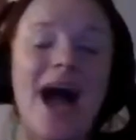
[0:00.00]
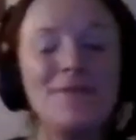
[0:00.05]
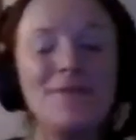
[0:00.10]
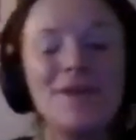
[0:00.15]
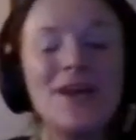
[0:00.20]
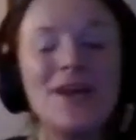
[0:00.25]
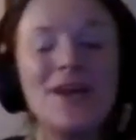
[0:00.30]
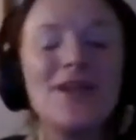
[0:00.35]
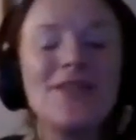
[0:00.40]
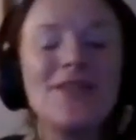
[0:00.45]
I
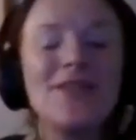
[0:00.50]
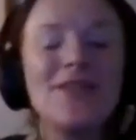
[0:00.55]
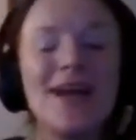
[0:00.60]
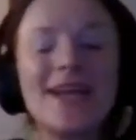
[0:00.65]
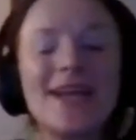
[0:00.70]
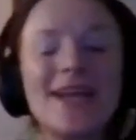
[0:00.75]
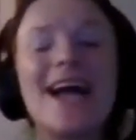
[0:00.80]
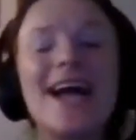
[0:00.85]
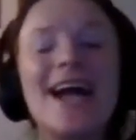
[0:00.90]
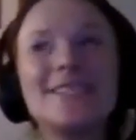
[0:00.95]
feel
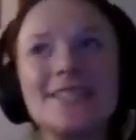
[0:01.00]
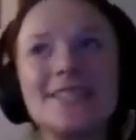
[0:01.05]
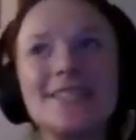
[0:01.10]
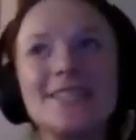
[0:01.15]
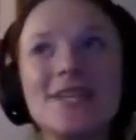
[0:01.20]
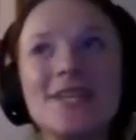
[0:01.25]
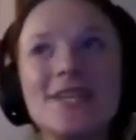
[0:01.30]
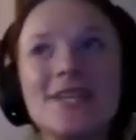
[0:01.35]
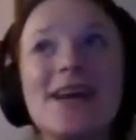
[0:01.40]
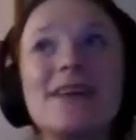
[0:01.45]
like I
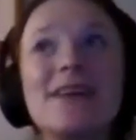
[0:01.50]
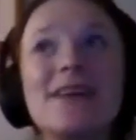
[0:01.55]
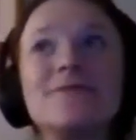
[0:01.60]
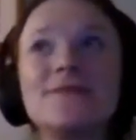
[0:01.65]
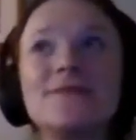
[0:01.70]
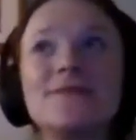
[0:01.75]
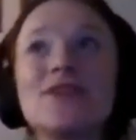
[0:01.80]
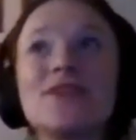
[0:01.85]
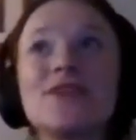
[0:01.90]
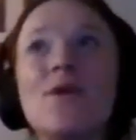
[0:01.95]
did
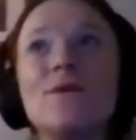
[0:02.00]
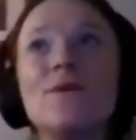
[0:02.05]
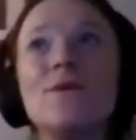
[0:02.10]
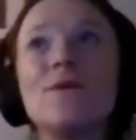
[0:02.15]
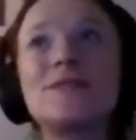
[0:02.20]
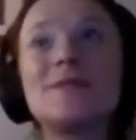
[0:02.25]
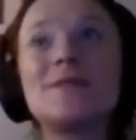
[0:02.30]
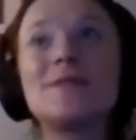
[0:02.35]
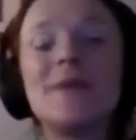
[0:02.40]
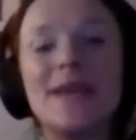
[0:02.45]
enough to
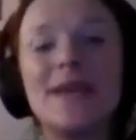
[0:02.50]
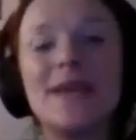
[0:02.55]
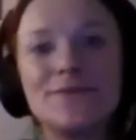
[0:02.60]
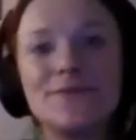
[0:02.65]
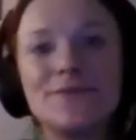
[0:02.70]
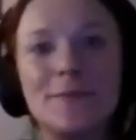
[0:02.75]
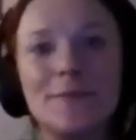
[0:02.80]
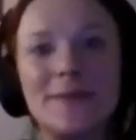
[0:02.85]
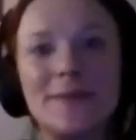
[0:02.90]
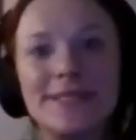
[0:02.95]
hold
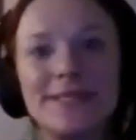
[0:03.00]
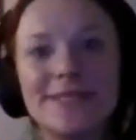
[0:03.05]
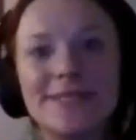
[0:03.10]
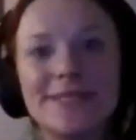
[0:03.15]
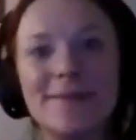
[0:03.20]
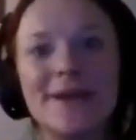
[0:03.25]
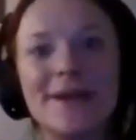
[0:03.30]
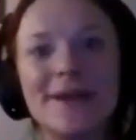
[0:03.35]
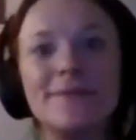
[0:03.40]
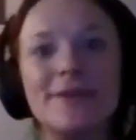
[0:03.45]
space for
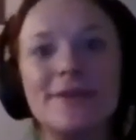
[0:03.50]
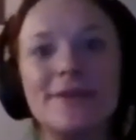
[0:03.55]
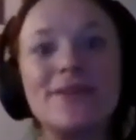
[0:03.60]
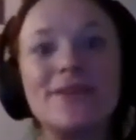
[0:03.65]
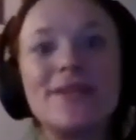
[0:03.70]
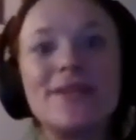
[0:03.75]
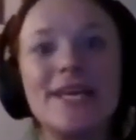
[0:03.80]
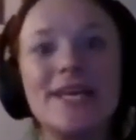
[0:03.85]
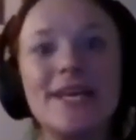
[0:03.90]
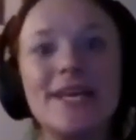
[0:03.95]
peace in my
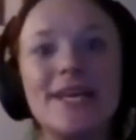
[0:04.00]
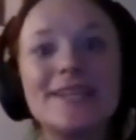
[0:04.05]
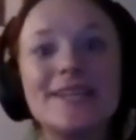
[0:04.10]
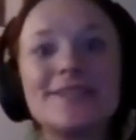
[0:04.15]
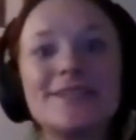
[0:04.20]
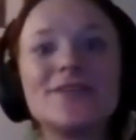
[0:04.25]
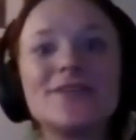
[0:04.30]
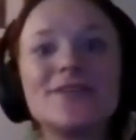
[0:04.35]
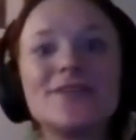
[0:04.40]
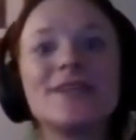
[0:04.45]

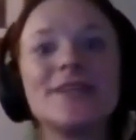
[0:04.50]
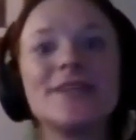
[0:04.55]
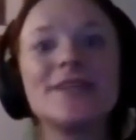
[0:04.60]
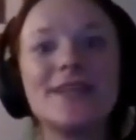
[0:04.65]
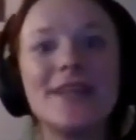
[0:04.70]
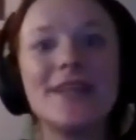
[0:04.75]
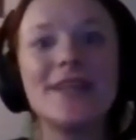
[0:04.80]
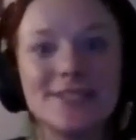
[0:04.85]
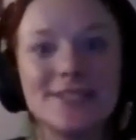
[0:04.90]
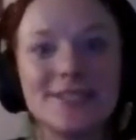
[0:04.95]
community during
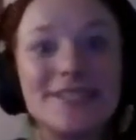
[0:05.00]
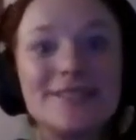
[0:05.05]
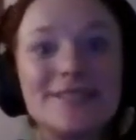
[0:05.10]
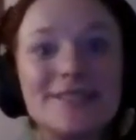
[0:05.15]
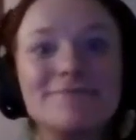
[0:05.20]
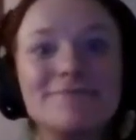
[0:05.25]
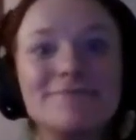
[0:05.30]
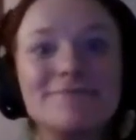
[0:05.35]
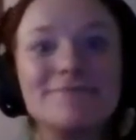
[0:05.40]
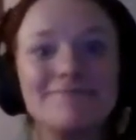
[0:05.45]
the
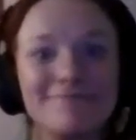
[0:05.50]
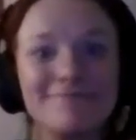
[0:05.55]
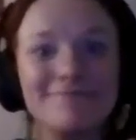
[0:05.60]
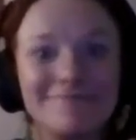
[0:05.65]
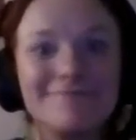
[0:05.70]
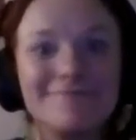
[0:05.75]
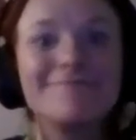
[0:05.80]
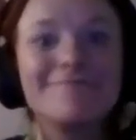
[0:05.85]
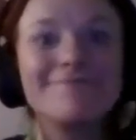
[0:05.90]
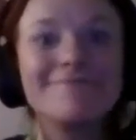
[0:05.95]
election.
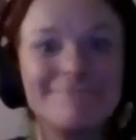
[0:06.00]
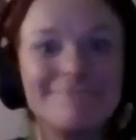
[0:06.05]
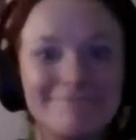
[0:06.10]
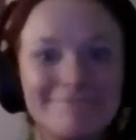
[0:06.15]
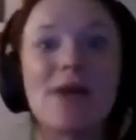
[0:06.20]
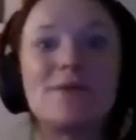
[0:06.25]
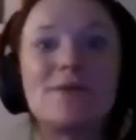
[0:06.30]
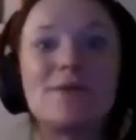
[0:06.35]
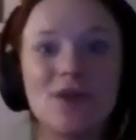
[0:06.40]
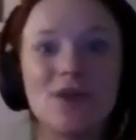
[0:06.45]
If
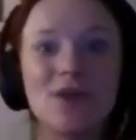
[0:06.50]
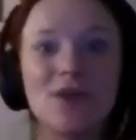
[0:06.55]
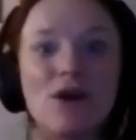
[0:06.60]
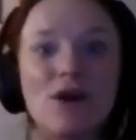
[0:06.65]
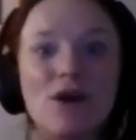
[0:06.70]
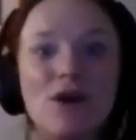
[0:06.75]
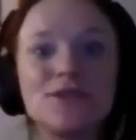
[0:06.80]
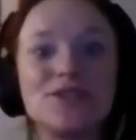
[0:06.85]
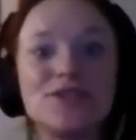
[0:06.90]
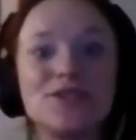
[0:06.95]
I was
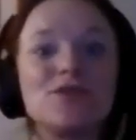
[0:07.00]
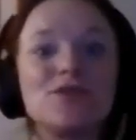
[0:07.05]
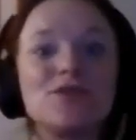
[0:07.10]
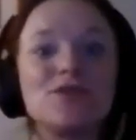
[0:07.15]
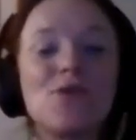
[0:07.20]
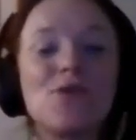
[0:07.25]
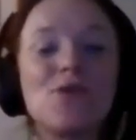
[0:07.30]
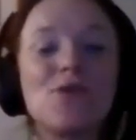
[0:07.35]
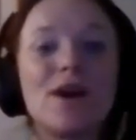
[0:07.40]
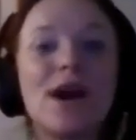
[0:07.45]
called to
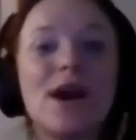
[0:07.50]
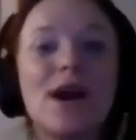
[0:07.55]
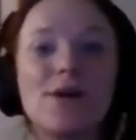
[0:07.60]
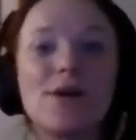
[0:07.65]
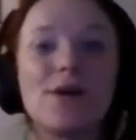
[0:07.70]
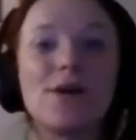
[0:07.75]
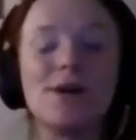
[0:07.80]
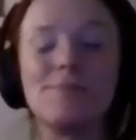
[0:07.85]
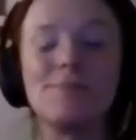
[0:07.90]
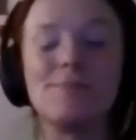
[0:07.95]
do more, I
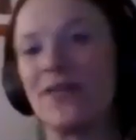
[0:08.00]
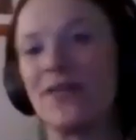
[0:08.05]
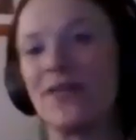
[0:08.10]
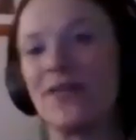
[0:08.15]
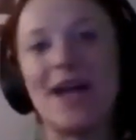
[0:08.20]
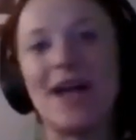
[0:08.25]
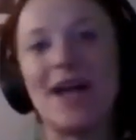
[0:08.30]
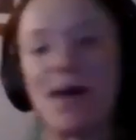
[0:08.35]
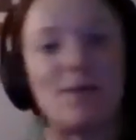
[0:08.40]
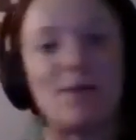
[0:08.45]
would,
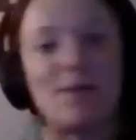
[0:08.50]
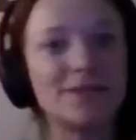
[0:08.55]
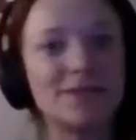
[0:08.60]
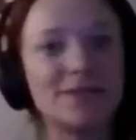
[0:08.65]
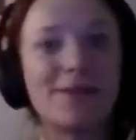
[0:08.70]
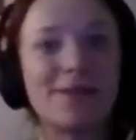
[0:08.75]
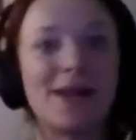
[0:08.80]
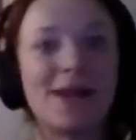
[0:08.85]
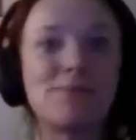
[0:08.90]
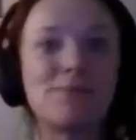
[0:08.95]
but that
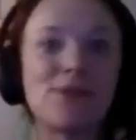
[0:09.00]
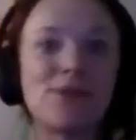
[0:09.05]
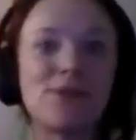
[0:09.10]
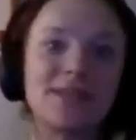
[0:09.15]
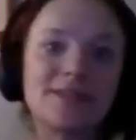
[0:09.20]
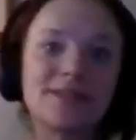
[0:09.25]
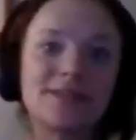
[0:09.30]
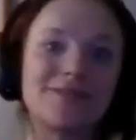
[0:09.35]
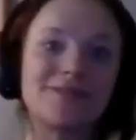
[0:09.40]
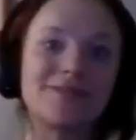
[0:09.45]
wasn't my
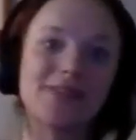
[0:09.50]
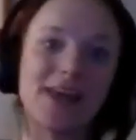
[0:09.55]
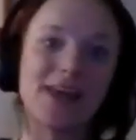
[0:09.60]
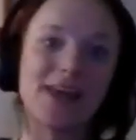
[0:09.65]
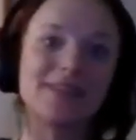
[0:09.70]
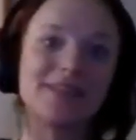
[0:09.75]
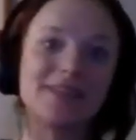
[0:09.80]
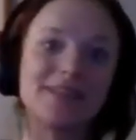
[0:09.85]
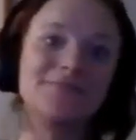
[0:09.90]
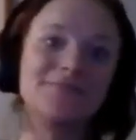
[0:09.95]
place
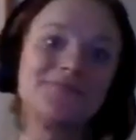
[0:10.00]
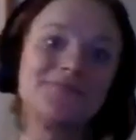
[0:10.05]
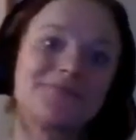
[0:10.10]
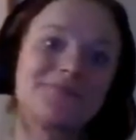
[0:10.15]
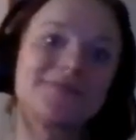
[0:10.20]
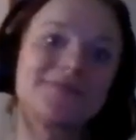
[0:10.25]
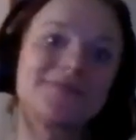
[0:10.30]
then.